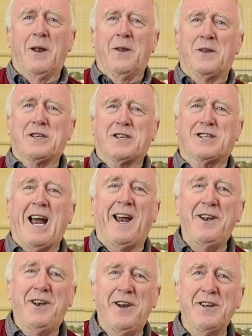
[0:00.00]
the
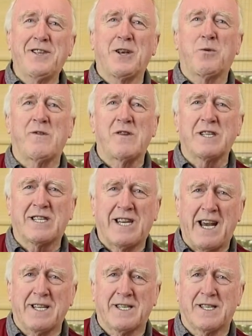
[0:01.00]
standards that were
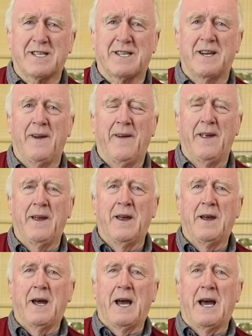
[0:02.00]
assessed
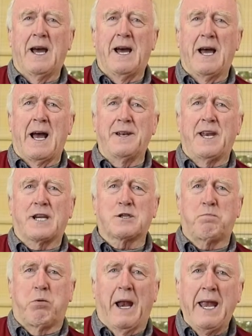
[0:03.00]
and
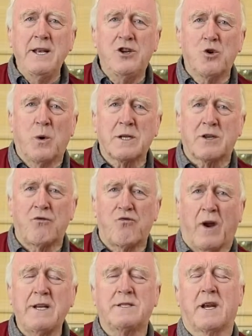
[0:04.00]
explained to us in
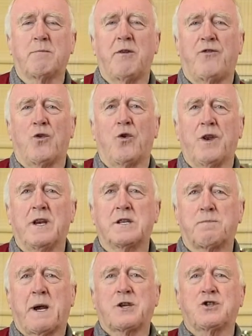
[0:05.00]
writing before the
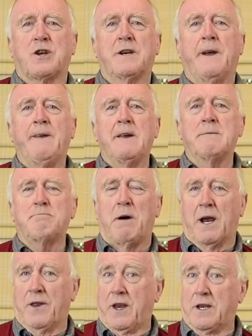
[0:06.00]
inspection
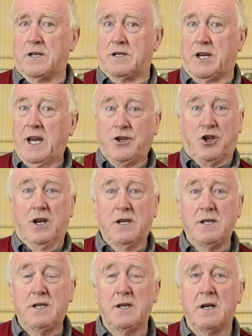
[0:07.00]
by the
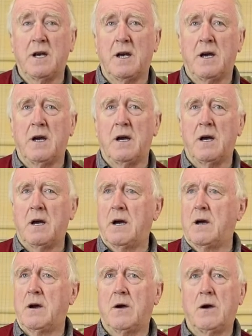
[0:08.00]
teachers,
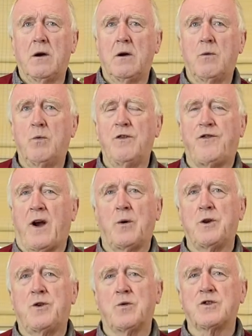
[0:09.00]
we
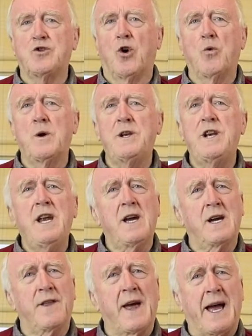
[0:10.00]
found it was nowhere
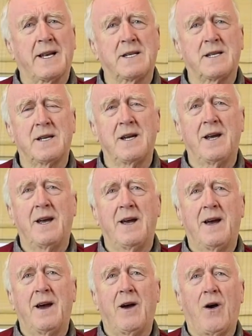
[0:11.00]
near that
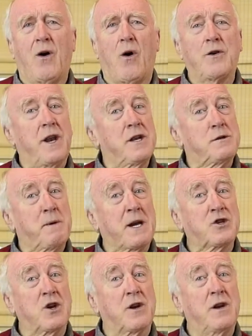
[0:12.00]
on an
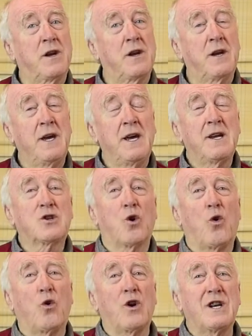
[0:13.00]
inspection.
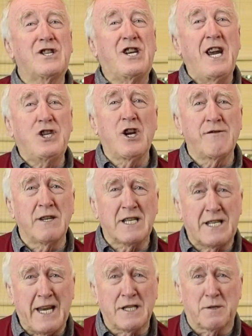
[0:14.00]
So teacher
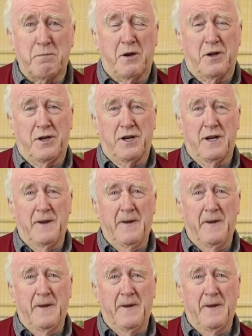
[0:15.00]
assessment,